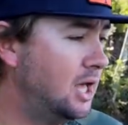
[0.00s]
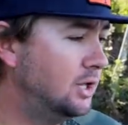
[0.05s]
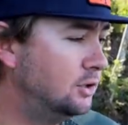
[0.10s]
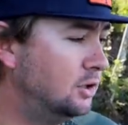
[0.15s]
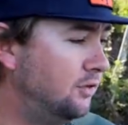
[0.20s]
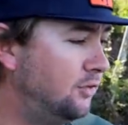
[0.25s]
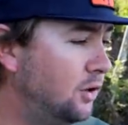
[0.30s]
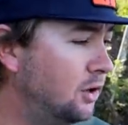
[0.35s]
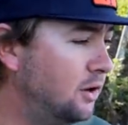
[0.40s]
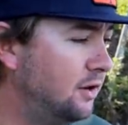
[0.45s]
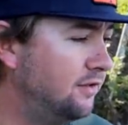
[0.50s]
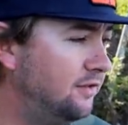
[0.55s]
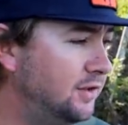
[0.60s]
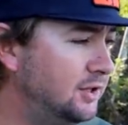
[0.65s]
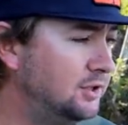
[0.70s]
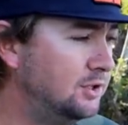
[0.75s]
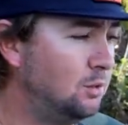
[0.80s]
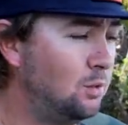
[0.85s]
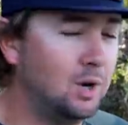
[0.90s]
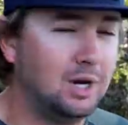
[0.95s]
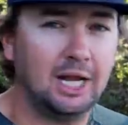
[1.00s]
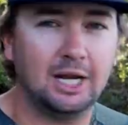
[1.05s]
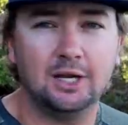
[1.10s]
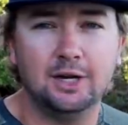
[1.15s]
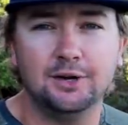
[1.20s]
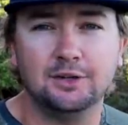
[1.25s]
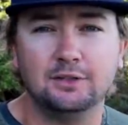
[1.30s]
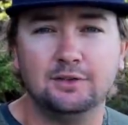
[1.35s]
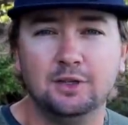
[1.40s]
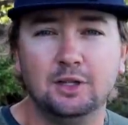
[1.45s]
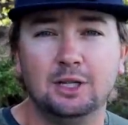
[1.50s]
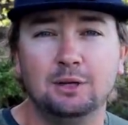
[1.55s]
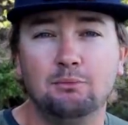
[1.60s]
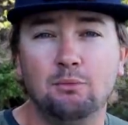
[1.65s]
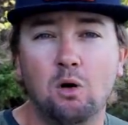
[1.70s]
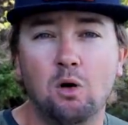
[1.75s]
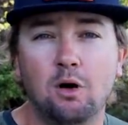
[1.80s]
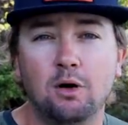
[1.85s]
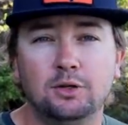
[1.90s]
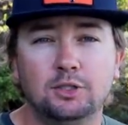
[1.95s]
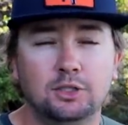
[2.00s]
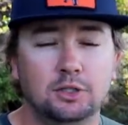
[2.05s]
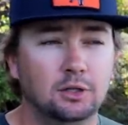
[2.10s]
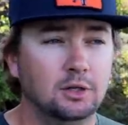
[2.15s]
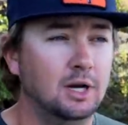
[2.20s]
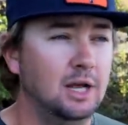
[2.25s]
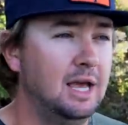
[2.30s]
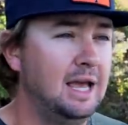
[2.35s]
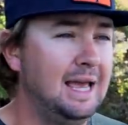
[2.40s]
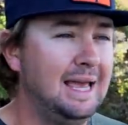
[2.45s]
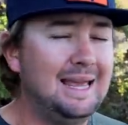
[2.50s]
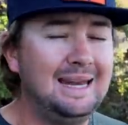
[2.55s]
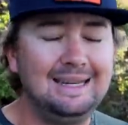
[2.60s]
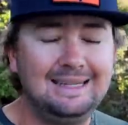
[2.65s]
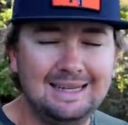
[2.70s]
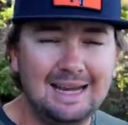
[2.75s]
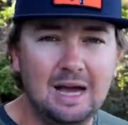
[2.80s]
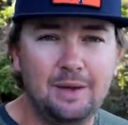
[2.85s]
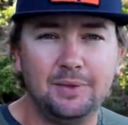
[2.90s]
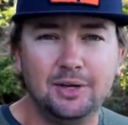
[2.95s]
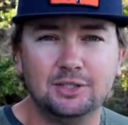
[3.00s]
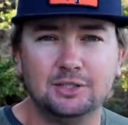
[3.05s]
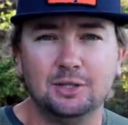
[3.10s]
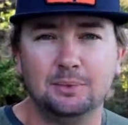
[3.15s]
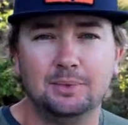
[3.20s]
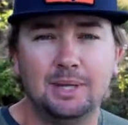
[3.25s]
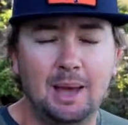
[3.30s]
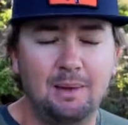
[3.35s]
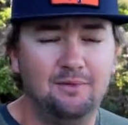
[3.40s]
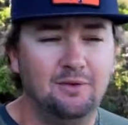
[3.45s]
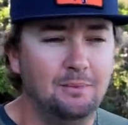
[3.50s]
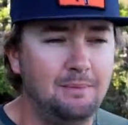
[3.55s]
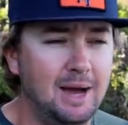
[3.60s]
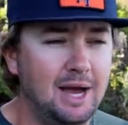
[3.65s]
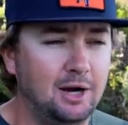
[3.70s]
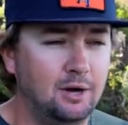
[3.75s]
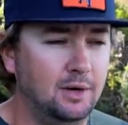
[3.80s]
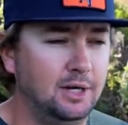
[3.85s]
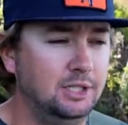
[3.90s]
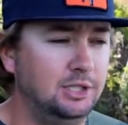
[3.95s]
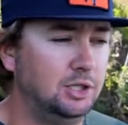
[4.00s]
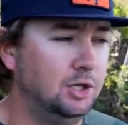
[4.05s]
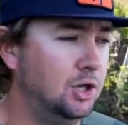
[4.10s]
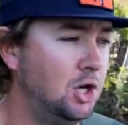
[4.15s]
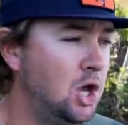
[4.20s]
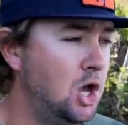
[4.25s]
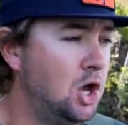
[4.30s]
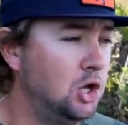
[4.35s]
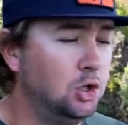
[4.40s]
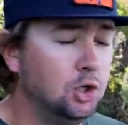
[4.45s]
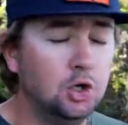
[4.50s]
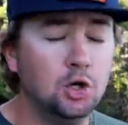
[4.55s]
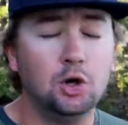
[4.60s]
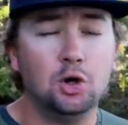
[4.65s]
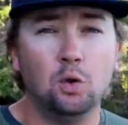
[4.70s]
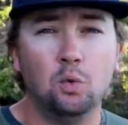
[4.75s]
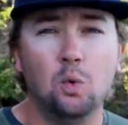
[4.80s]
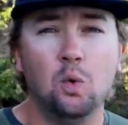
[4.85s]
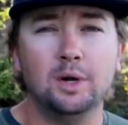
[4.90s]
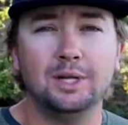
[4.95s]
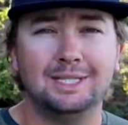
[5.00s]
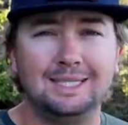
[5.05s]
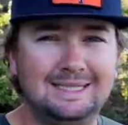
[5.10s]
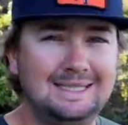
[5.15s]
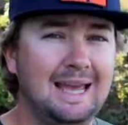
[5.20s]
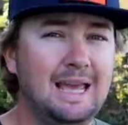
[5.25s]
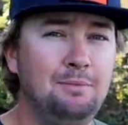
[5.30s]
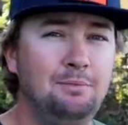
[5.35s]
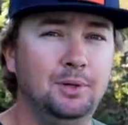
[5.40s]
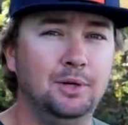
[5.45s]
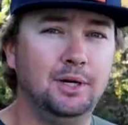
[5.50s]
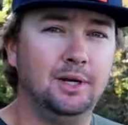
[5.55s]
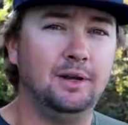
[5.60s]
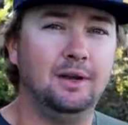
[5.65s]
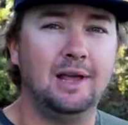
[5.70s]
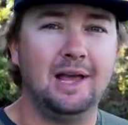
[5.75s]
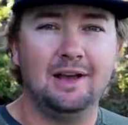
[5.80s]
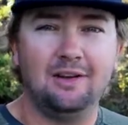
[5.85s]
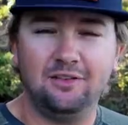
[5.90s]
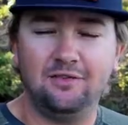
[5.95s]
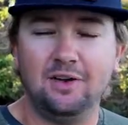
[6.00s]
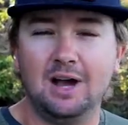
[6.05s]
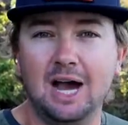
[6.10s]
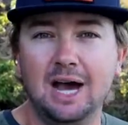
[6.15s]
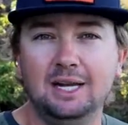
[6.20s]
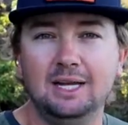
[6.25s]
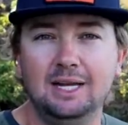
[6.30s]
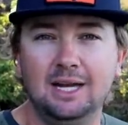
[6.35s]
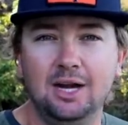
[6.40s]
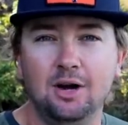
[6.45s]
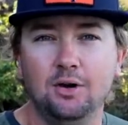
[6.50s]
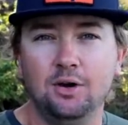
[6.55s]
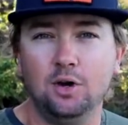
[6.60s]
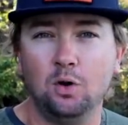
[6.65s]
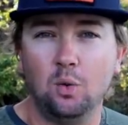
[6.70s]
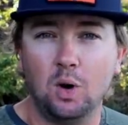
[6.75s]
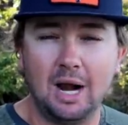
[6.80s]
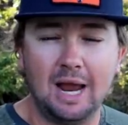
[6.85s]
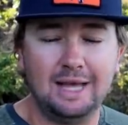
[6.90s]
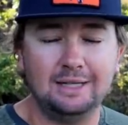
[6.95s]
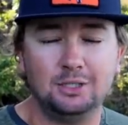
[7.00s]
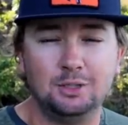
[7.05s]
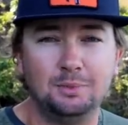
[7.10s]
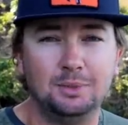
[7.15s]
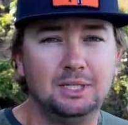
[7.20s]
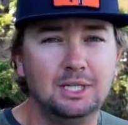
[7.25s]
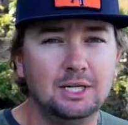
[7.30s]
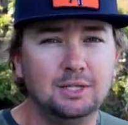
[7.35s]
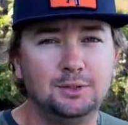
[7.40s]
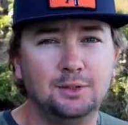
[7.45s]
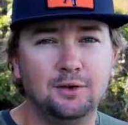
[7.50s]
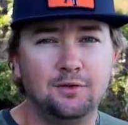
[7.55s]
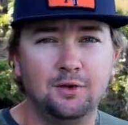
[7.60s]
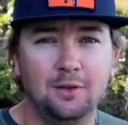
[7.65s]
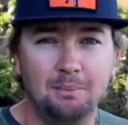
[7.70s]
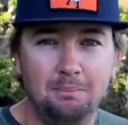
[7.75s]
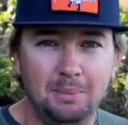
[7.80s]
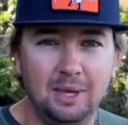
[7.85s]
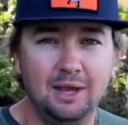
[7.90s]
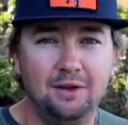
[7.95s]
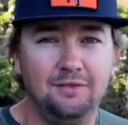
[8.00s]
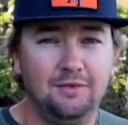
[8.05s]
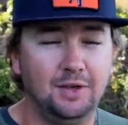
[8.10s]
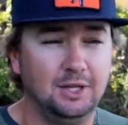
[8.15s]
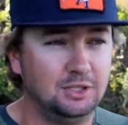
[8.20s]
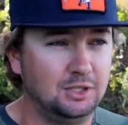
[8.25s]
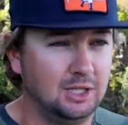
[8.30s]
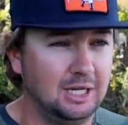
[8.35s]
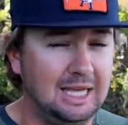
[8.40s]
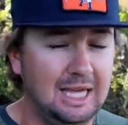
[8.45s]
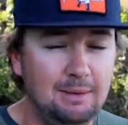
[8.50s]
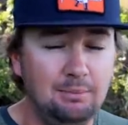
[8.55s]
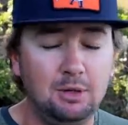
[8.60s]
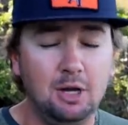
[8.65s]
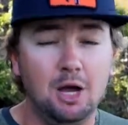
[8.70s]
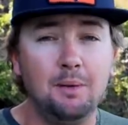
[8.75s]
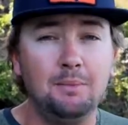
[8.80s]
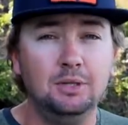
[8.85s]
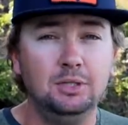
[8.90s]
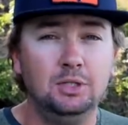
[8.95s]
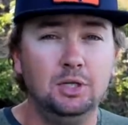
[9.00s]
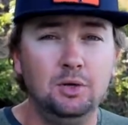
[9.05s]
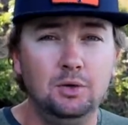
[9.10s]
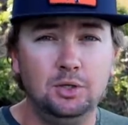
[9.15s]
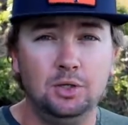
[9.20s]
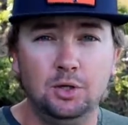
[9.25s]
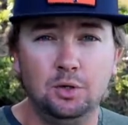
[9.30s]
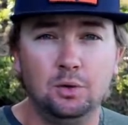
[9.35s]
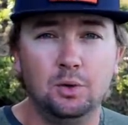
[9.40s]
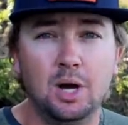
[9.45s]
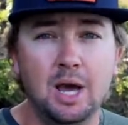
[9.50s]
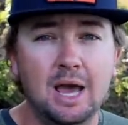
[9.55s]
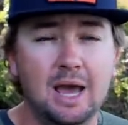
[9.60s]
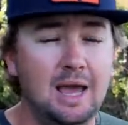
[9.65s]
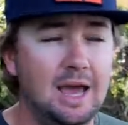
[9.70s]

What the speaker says: So if you're going to fish somewhere like Gunnersville in March or anytime there's some type of a migration, you're going to want to stay put, find an area where it has the potential for the big fish to keep coming to you.